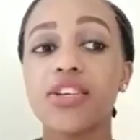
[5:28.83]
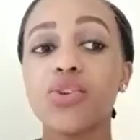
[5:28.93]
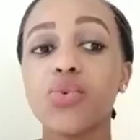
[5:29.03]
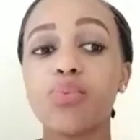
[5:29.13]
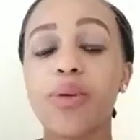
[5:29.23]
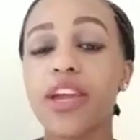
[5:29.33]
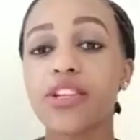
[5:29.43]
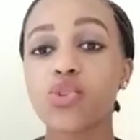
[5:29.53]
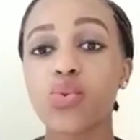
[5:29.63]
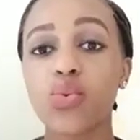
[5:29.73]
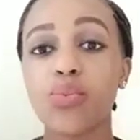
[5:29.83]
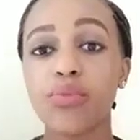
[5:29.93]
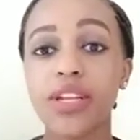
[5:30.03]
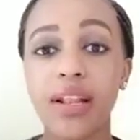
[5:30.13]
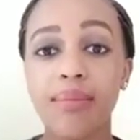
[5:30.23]
you pay to
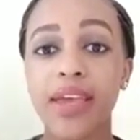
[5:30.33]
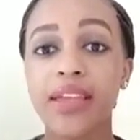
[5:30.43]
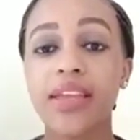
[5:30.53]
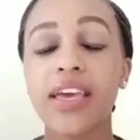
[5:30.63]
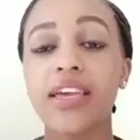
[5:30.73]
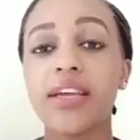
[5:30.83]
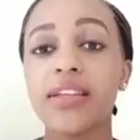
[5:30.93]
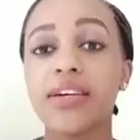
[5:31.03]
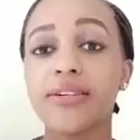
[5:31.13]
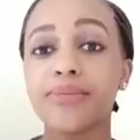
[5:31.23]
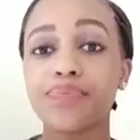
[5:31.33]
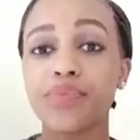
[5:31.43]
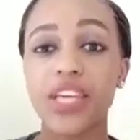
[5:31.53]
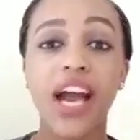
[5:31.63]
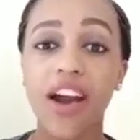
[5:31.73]
middlemen and
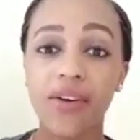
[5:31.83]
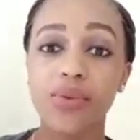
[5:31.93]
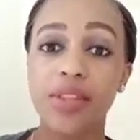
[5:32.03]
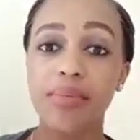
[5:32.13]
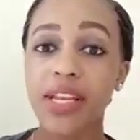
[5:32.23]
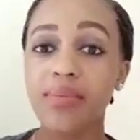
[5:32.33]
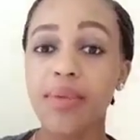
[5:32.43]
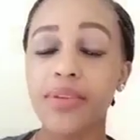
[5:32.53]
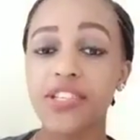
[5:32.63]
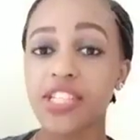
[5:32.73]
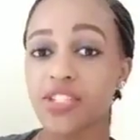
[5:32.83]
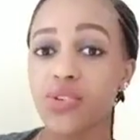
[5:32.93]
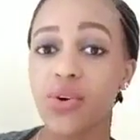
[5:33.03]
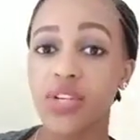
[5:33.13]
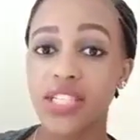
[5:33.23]
the money maybe
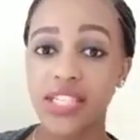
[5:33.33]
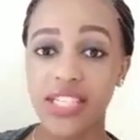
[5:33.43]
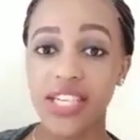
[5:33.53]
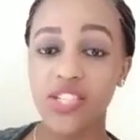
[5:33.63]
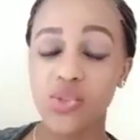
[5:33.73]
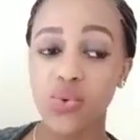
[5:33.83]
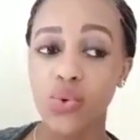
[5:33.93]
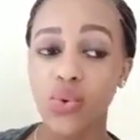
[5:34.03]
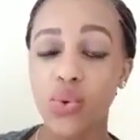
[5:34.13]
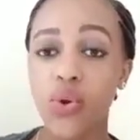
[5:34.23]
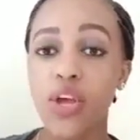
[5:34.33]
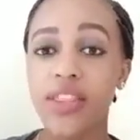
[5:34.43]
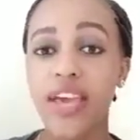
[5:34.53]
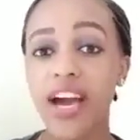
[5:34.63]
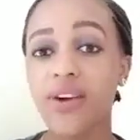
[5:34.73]
didn't get to
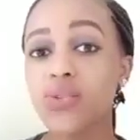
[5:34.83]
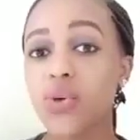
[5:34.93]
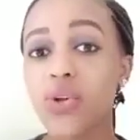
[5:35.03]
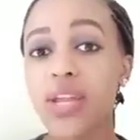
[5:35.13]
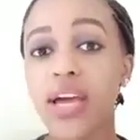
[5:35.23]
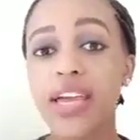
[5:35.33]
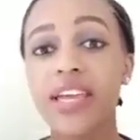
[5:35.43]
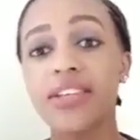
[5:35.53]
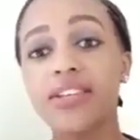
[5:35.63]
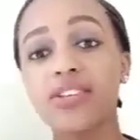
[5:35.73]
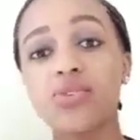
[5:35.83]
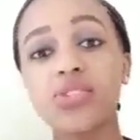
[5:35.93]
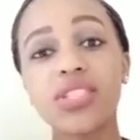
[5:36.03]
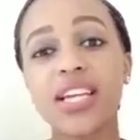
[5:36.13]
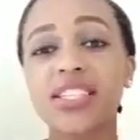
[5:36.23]
the house owner, and you
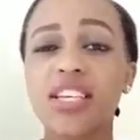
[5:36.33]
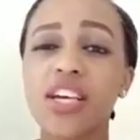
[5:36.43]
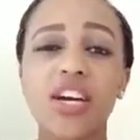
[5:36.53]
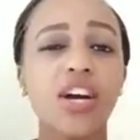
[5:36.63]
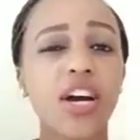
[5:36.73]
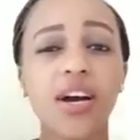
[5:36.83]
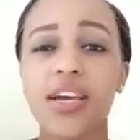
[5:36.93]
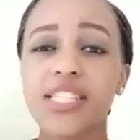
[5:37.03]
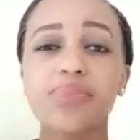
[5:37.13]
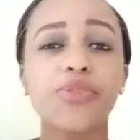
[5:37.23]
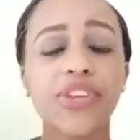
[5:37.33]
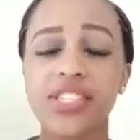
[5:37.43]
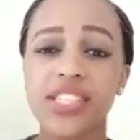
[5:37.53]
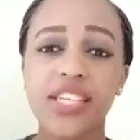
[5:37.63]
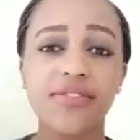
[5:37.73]
start
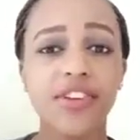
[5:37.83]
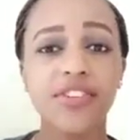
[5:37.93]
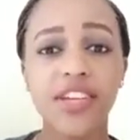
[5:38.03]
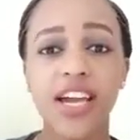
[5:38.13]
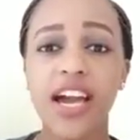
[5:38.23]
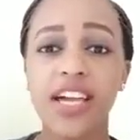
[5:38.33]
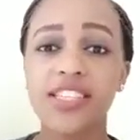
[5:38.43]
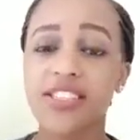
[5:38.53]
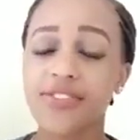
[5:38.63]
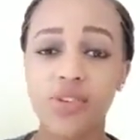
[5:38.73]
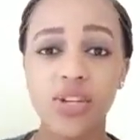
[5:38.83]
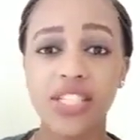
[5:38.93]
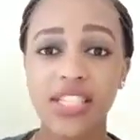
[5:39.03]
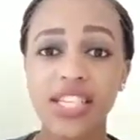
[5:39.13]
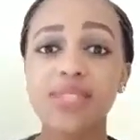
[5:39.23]
experiencing very hard, difficult
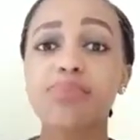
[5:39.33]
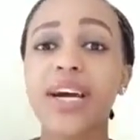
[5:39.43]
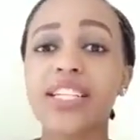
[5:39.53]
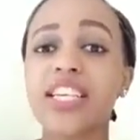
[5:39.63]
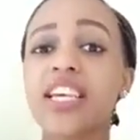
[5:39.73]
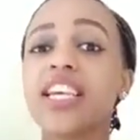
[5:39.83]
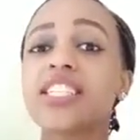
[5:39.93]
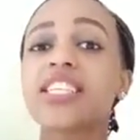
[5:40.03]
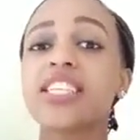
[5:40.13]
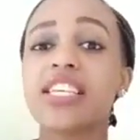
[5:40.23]
things. But it